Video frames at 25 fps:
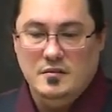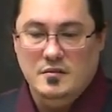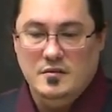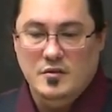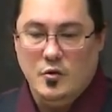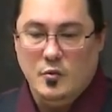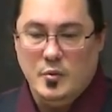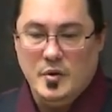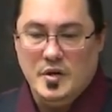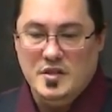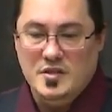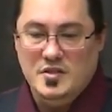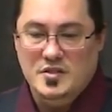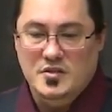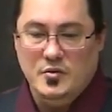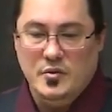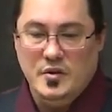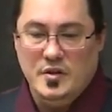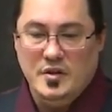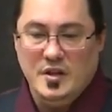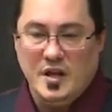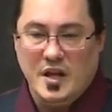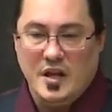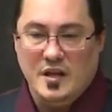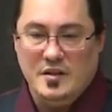nobody's
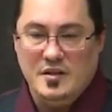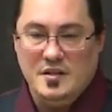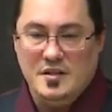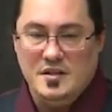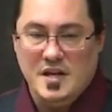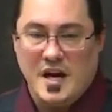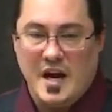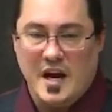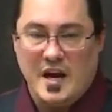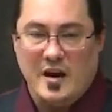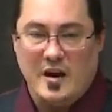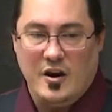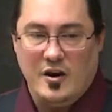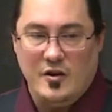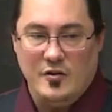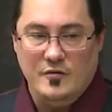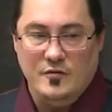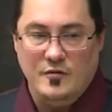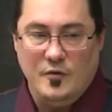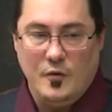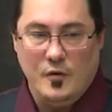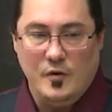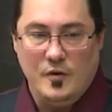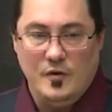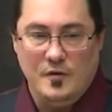doing like the Die Hard
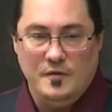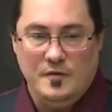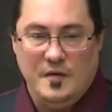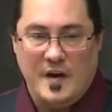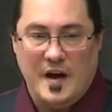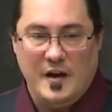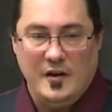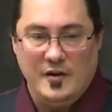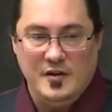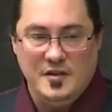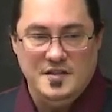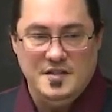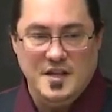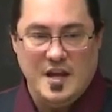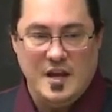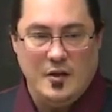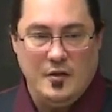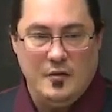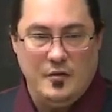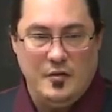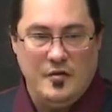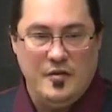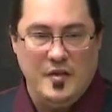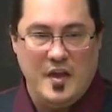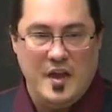4 fire
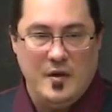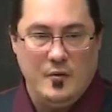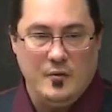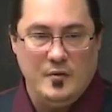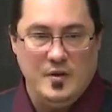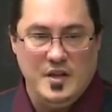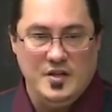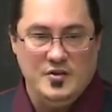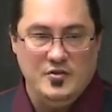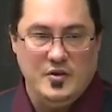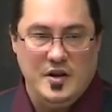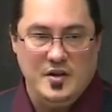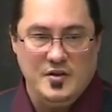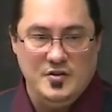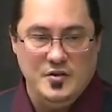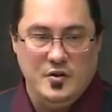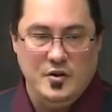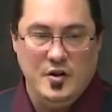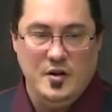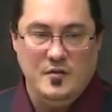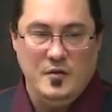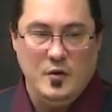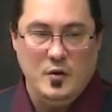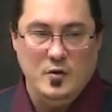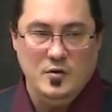sale thing where they try and
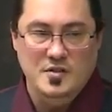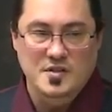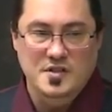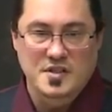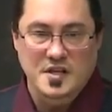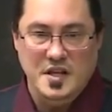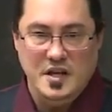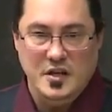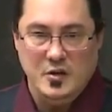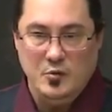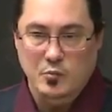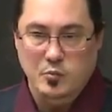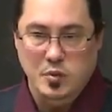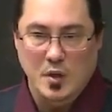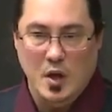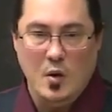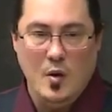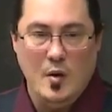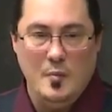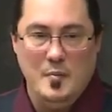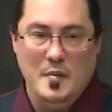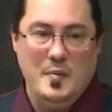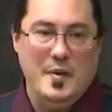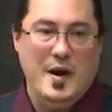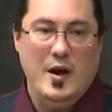turn off a whole city or
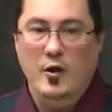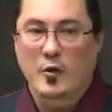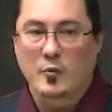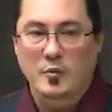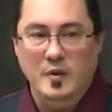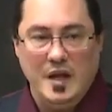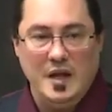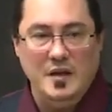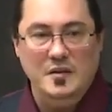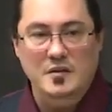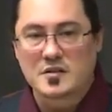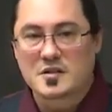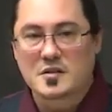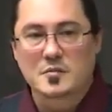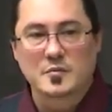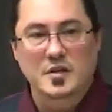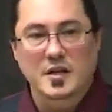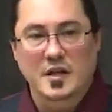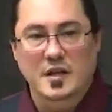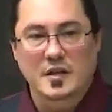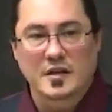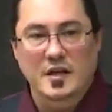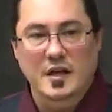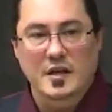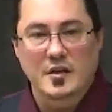blow up a power plant or something
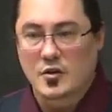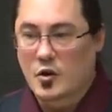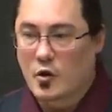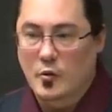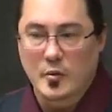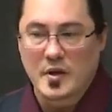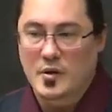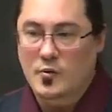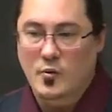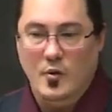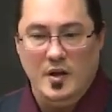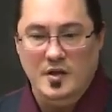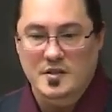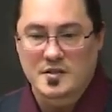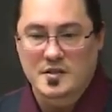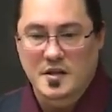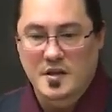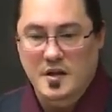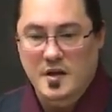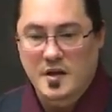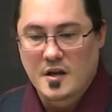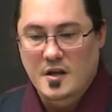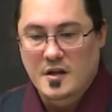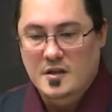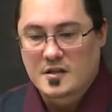like that. Nobody wants.
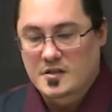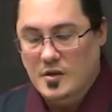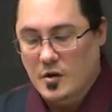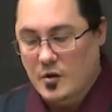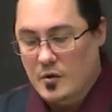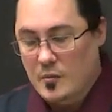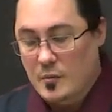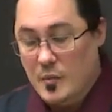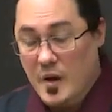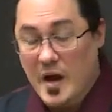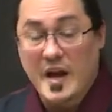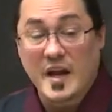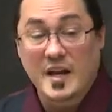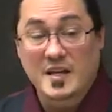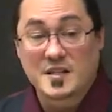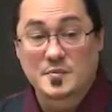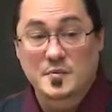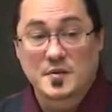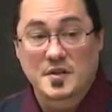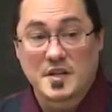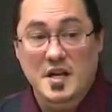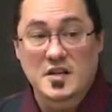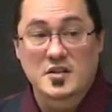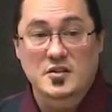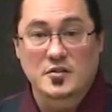So my
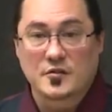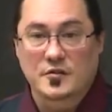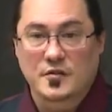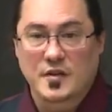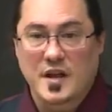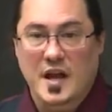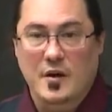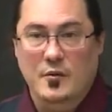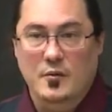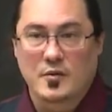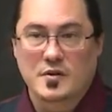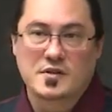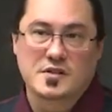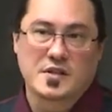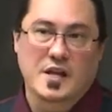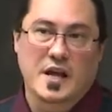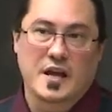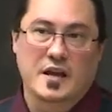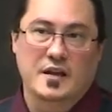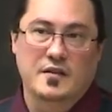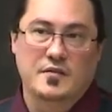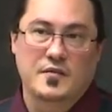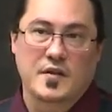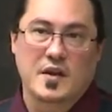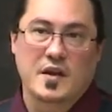explanation for that was
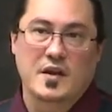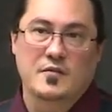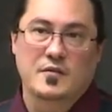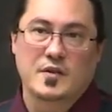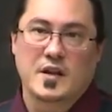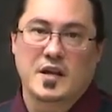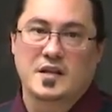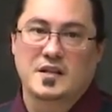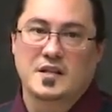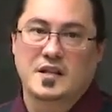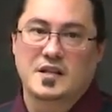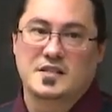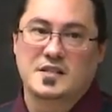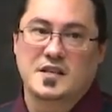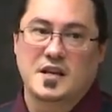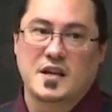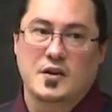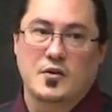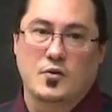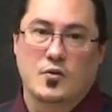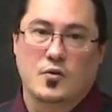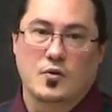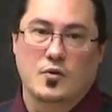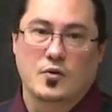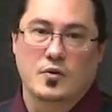like think of like let's say
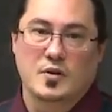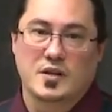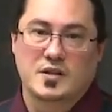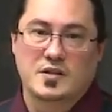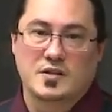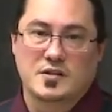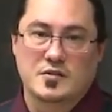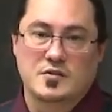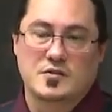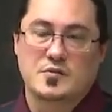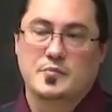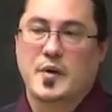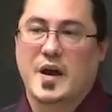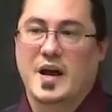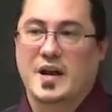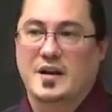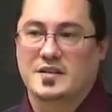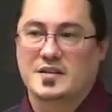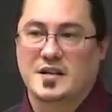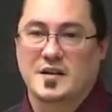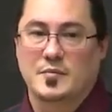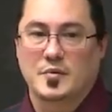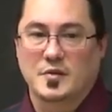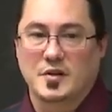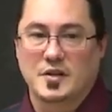you're let's use a bad
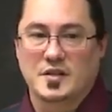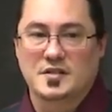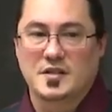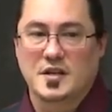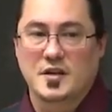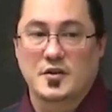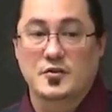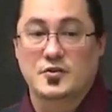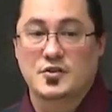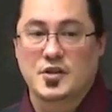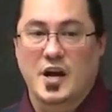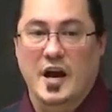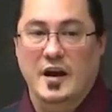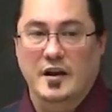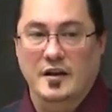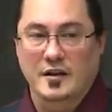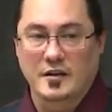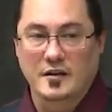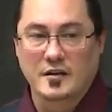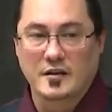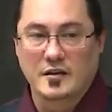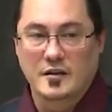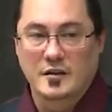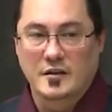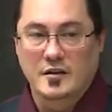example. Let's say you're China,
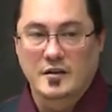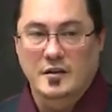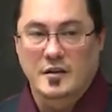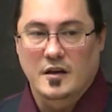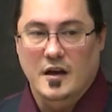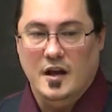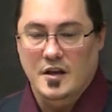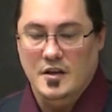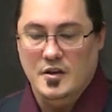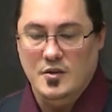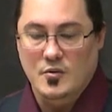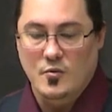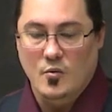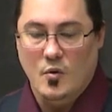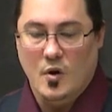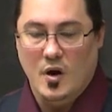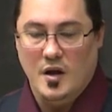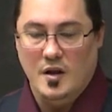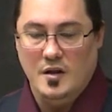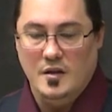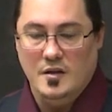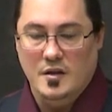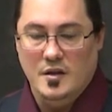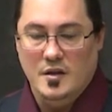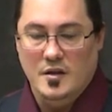and you
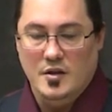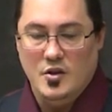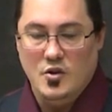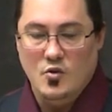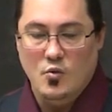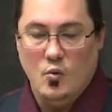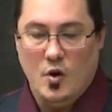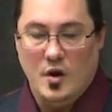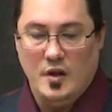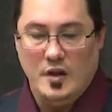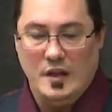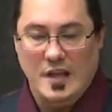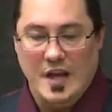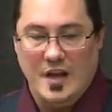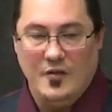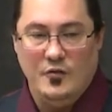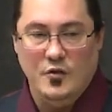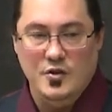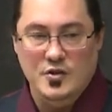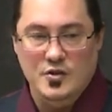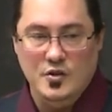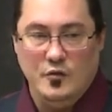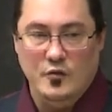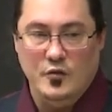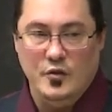want you want
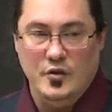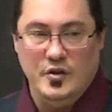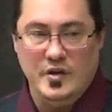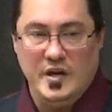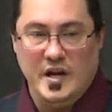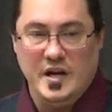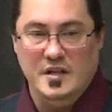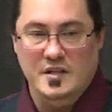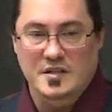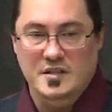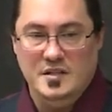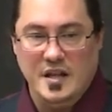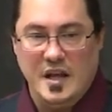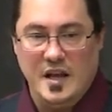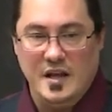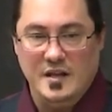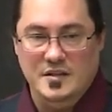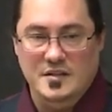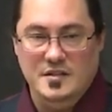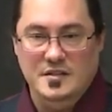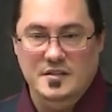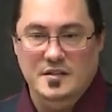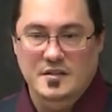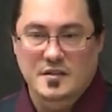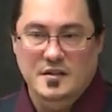leverage over the United
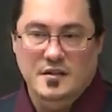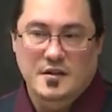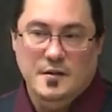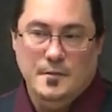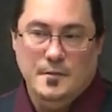States.